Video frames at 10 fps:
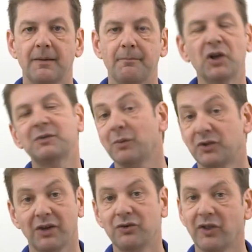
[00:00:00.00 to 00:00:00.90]
Most people
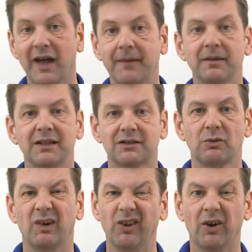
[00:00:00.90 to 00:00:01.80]
don't do that, it's
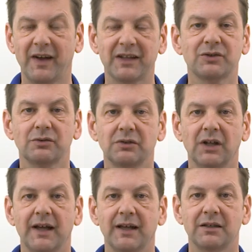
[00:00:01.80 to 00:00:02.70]
quite a lot of hassle
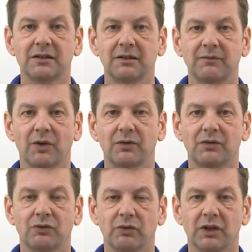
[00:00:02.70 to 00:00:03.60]
and
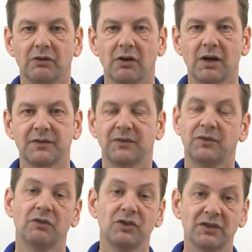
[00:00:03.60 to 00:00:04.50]
involves drawing graphs.
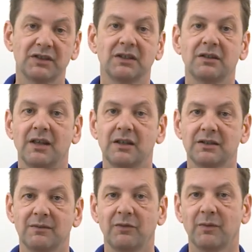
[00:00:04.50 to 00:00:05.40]
If you're interested then
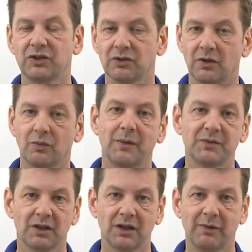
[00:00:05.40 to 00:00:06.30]
there's information on our
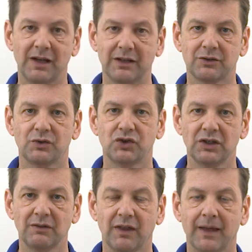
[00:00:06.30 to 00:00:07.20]
website about how to
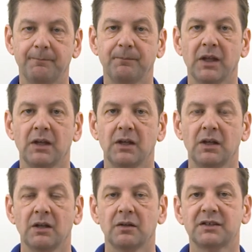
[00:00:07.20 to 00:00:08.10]
achieve that.
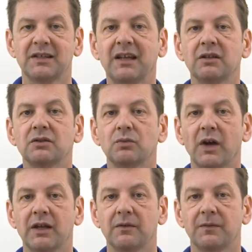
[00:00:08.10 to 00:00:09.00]
The second
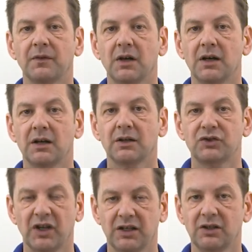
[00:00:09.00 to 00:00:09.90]
way of uh,
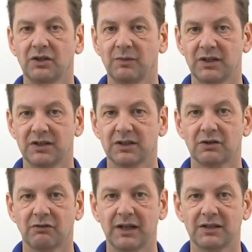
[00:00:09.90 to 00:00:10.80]
checking humidity is
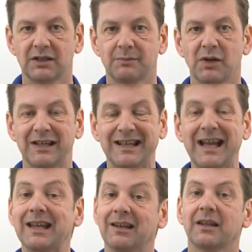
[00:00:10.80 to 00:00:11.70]
correct is by
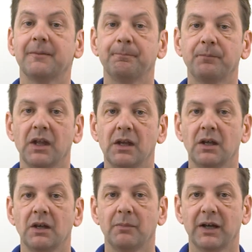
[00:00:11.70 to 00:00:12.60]
candling.
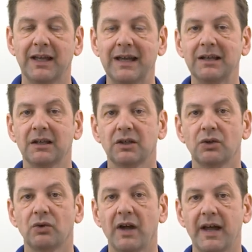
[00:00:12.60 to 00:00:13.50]
by candling
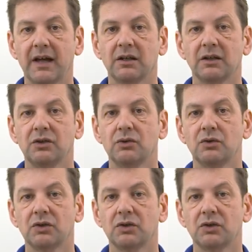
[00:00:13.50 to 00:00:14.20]
your egg you